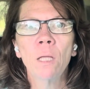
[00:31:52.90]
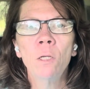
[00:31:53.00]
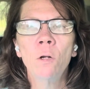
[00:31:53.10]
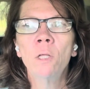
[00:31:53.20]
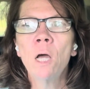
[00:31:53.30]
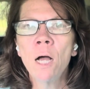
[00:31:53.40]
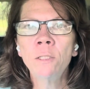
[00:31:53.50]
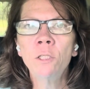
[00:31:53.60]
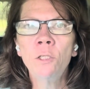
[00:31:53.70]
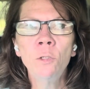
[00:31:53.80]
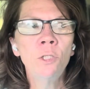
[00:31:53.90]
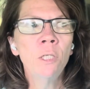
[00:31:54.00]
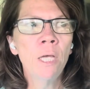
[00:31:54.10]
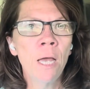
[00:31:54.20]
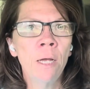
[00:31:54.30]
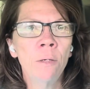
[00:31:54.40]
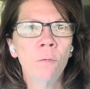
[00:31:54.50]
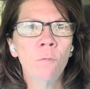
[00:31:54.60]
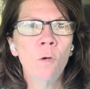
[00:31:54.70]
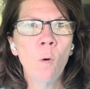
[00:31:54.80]
you know, the Constitution can't
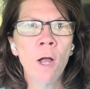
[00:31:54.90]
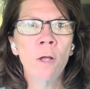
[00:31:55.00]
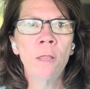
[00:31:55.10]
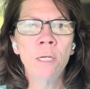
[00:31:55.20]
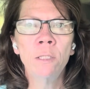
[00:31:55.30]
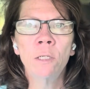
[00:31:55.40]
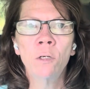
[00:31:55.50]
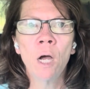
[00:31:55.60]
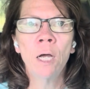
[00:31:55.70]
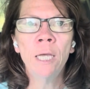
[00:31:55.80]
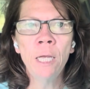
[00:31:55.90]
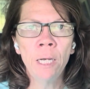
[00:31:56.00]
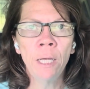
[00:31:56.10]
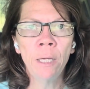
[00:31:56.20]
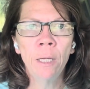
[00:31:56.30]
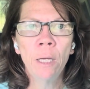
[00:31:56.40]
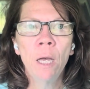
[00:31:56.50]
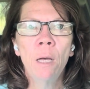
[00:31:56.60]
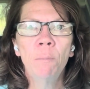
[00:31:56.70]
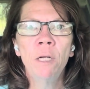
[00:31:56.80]
require things that are not in it.
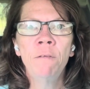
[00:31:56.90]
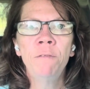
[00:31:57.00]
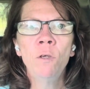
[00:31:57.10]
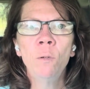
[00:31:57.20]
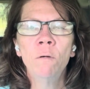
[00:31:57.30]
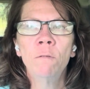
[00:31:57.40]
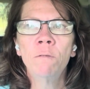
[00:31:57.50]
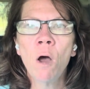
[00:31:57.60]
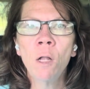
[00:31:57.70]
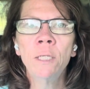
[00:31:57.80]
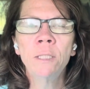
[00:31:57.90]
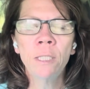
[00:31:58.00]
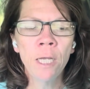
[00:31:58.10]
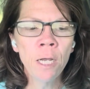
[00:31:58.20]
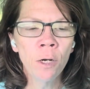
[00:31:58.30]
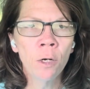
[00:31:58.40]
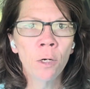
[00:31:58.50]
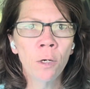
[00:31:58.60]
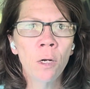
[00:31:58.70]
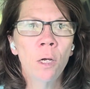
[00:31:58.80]
But if you
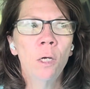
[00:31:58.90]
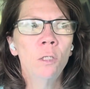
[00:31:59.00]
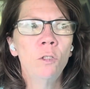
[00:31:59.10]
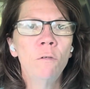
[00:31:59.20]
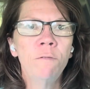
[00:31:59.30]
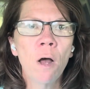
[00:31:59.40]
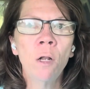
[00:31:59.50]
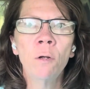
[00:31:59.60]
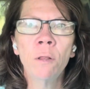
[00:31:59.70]
volunteer to follow